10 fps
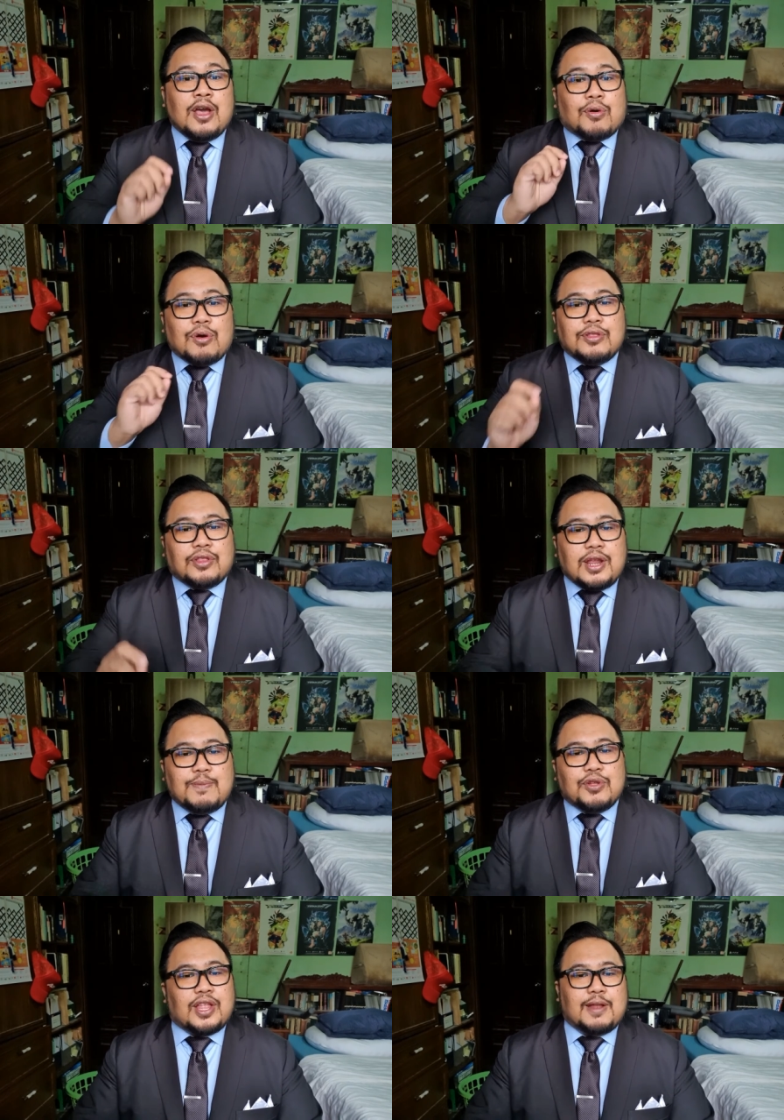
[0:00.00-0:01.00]

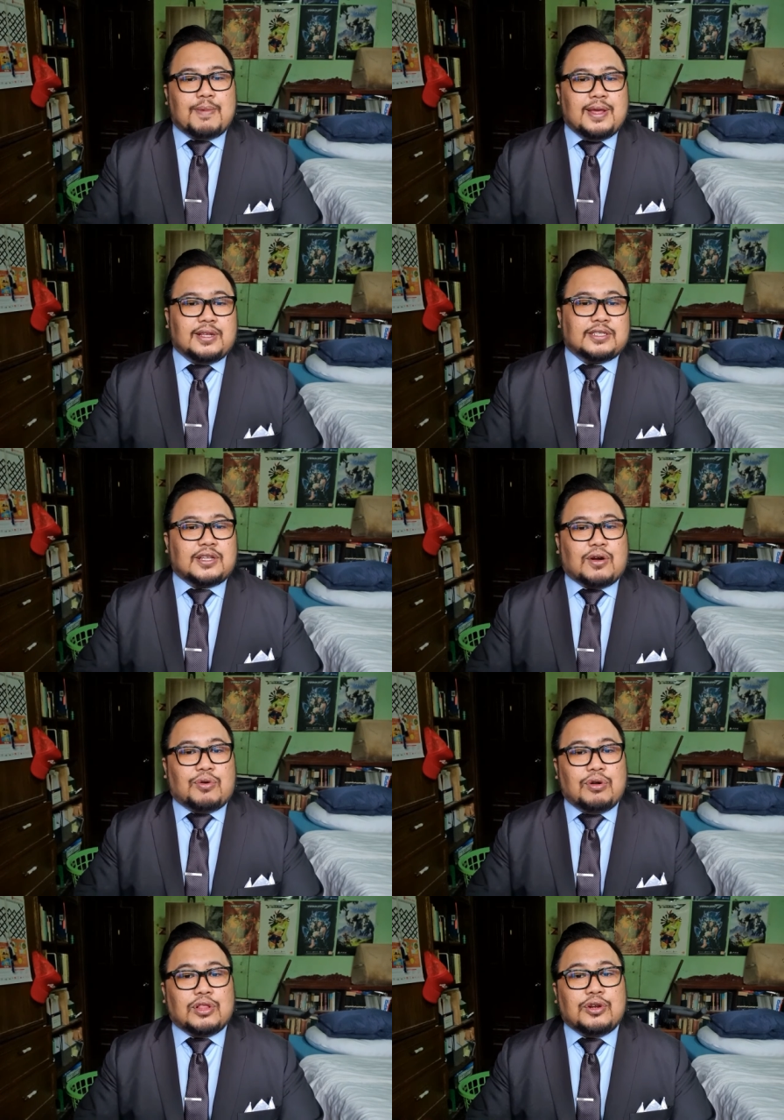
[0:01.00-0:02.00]
contributed by the
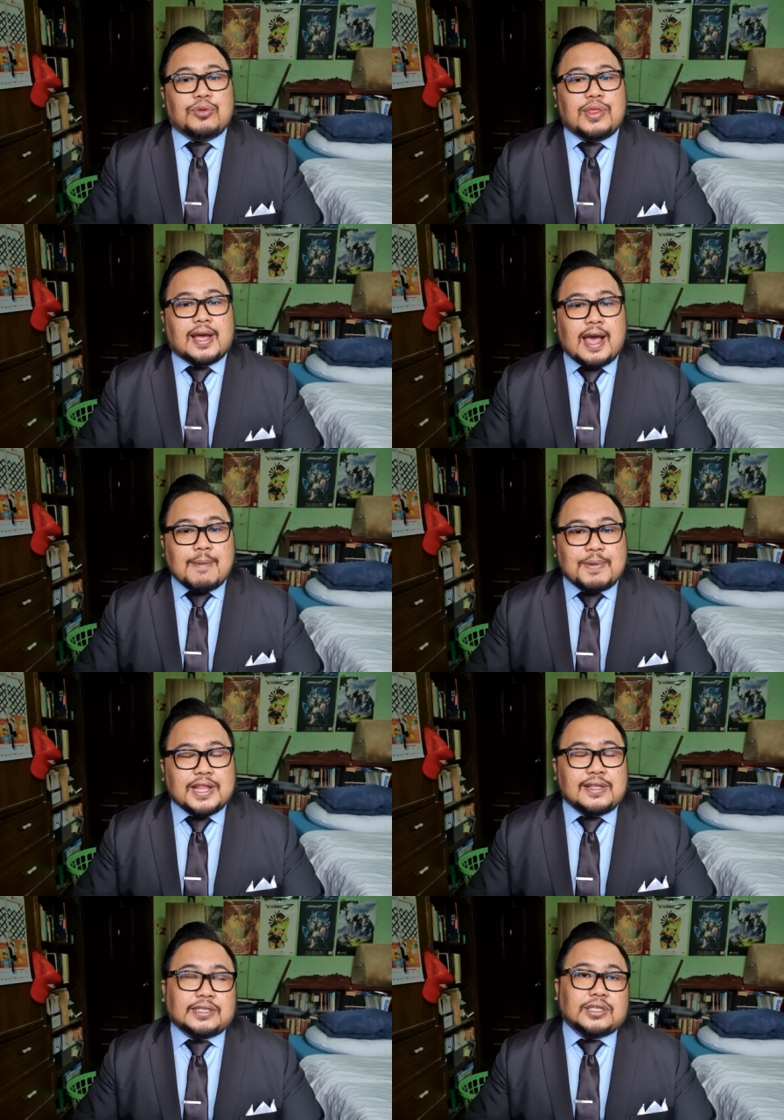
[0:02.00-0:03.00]
stockholder to the
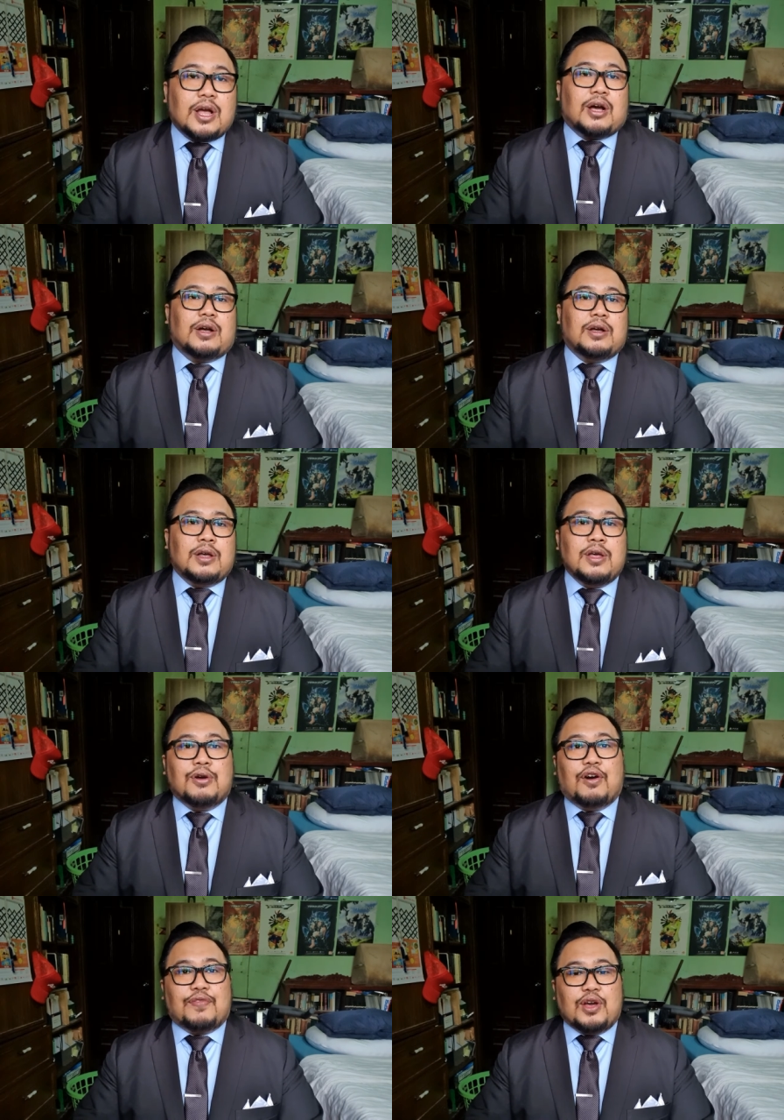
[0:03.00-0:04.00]
capital stock
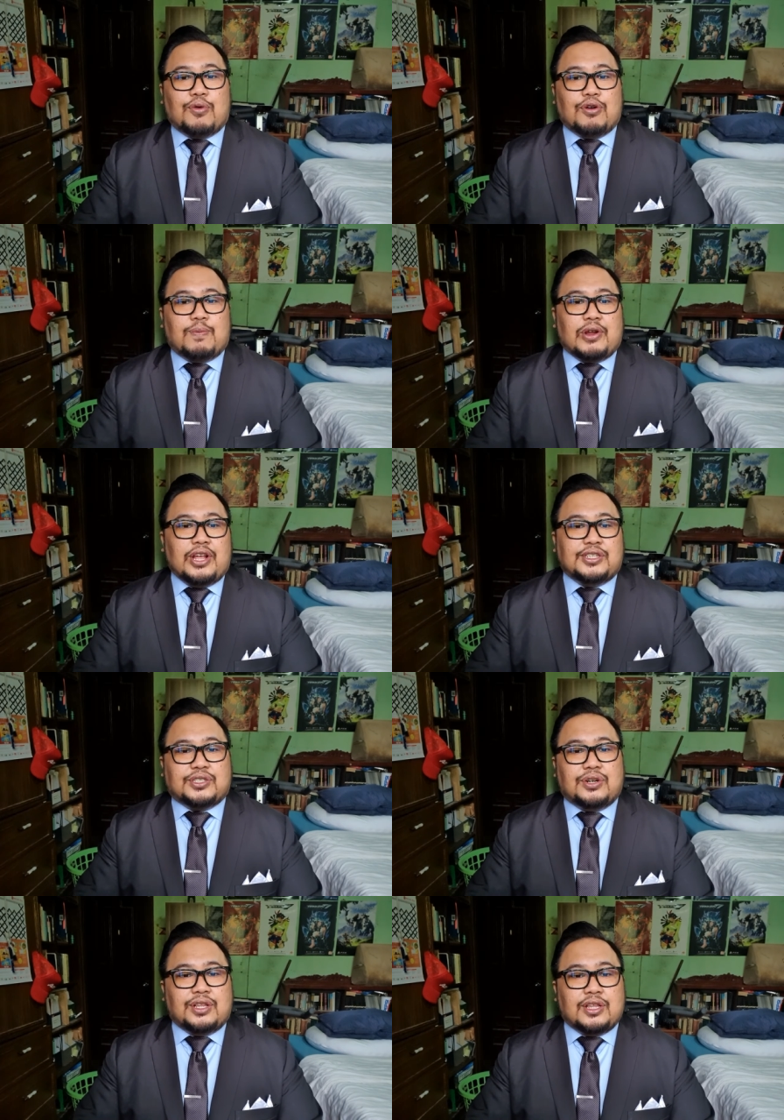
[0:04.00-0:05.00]
of the
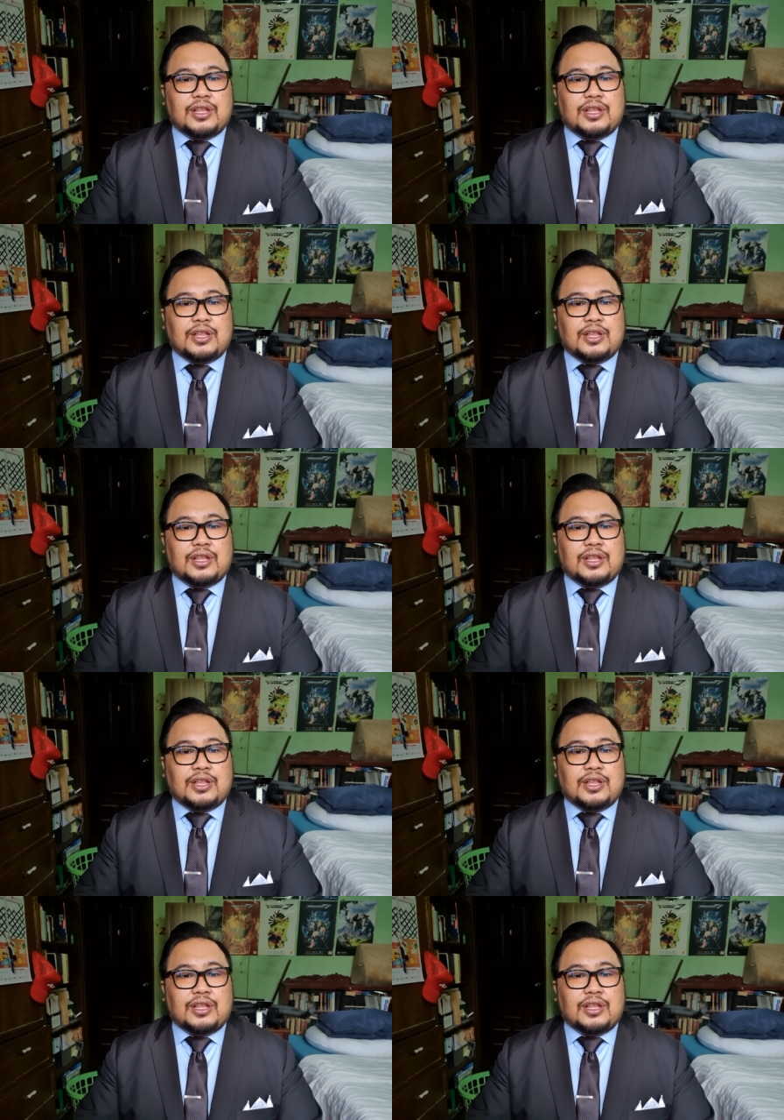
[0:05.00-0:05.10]
corporation.